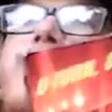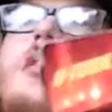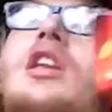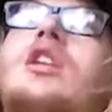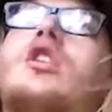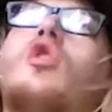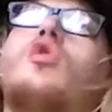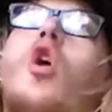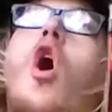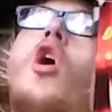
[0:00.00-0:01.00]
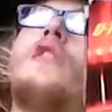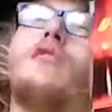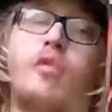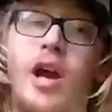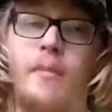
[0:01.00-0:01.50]
these suits are
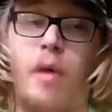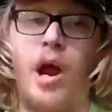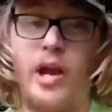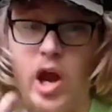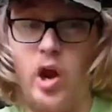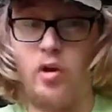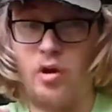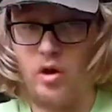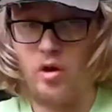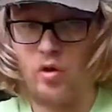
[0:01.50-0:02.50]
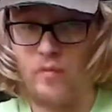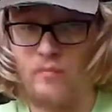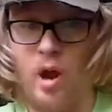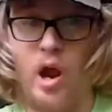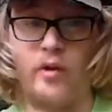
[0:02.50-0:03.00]
inflated by an air suit,
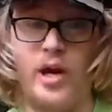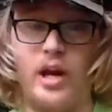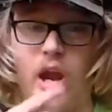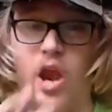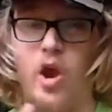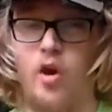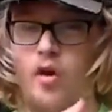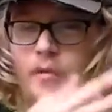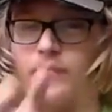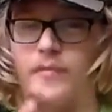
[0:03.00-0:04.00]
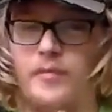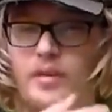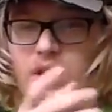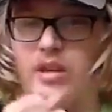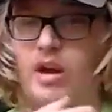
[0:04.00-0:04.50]
by, like, an air,
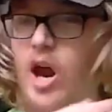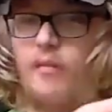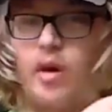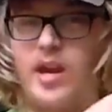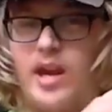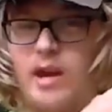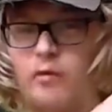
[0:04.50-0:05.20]
kind of like a